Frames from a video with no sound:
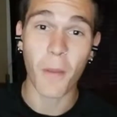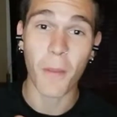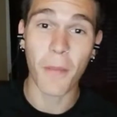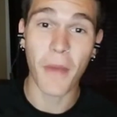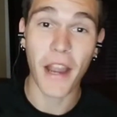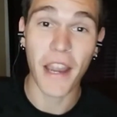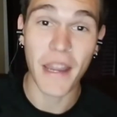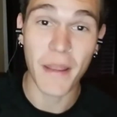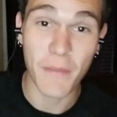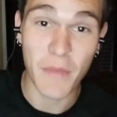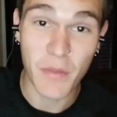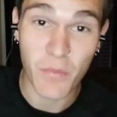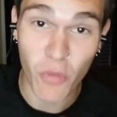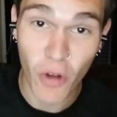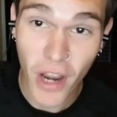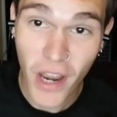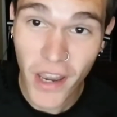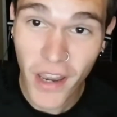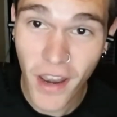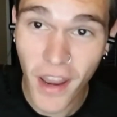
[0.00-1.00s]
My name is
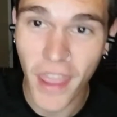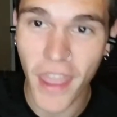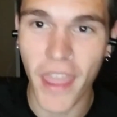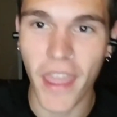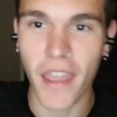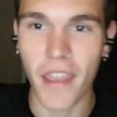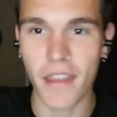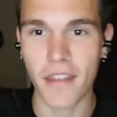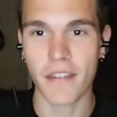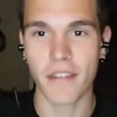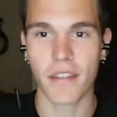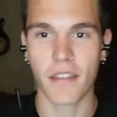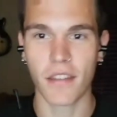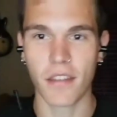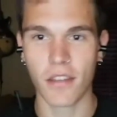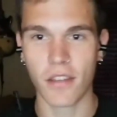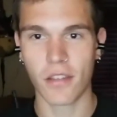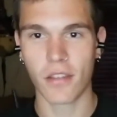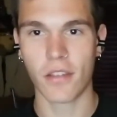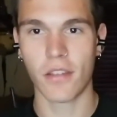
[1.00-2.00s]
Brent and
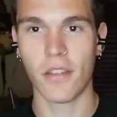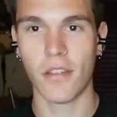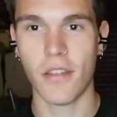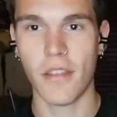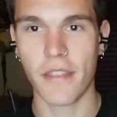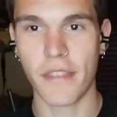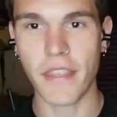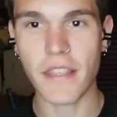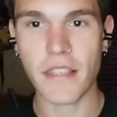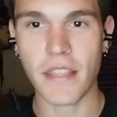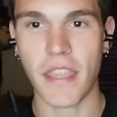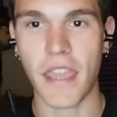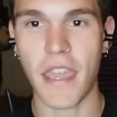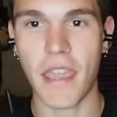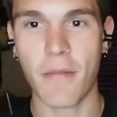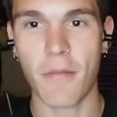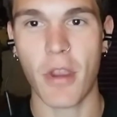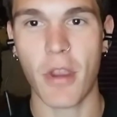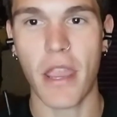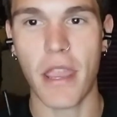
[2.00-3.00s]
this
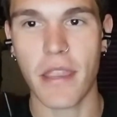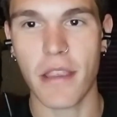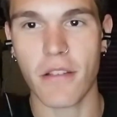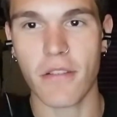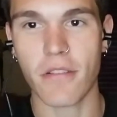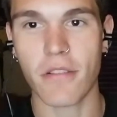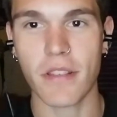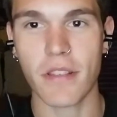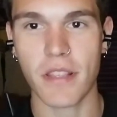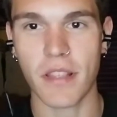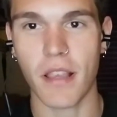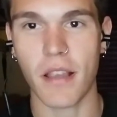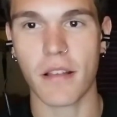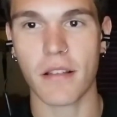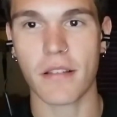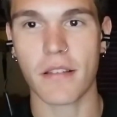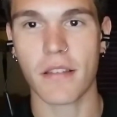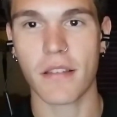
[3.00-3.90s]
camera angle sucks.